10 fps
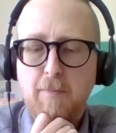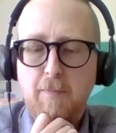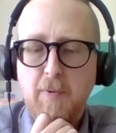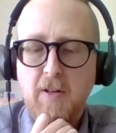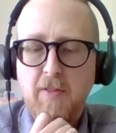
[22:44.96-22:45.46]

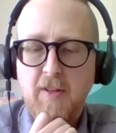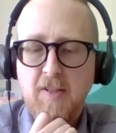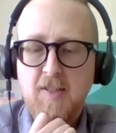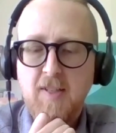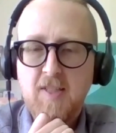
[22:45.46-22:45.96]
But they
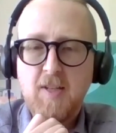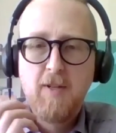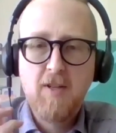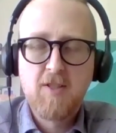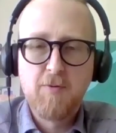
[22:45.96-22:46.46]
see
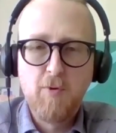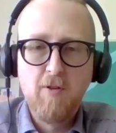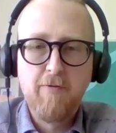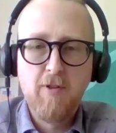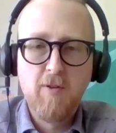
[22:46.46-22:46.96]
somebody else's
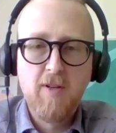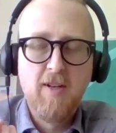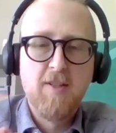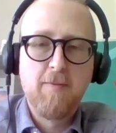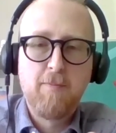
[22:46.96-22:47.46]
worldview,
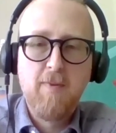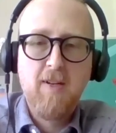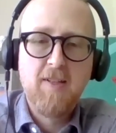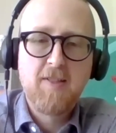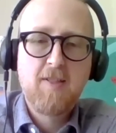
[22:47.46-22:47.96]
and
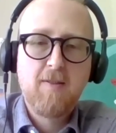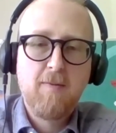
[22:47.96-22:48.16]
it's